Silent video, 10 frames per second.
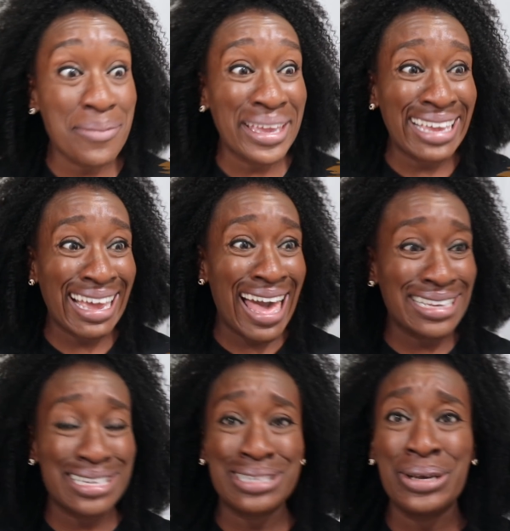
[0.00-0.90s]
My
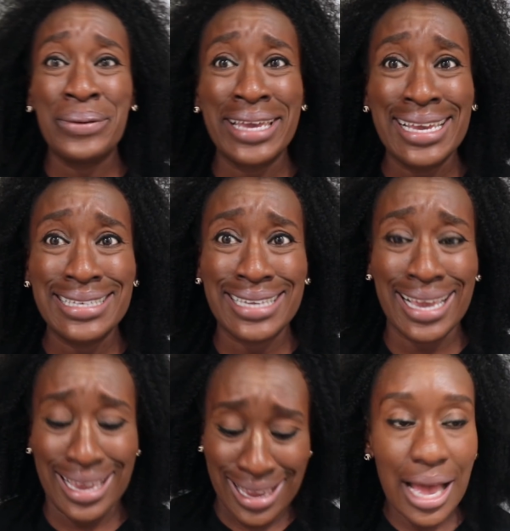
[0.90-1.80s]
gosh, it's so
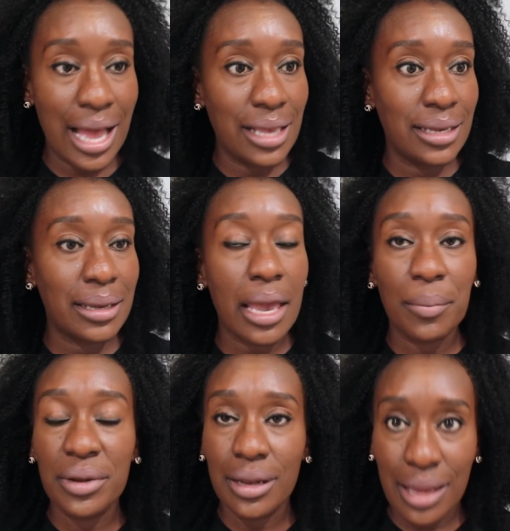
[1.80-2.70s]
easy. I
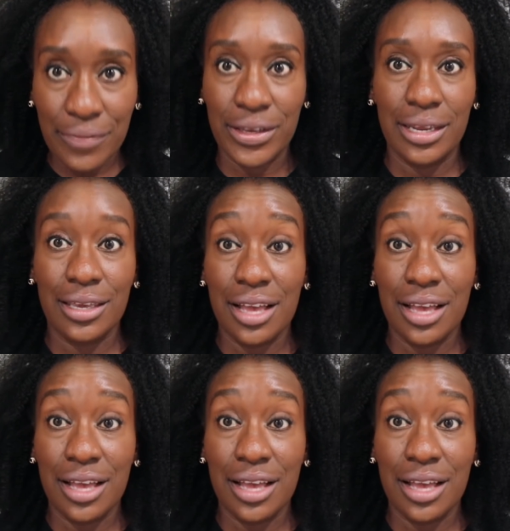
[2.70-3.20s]
am loving it.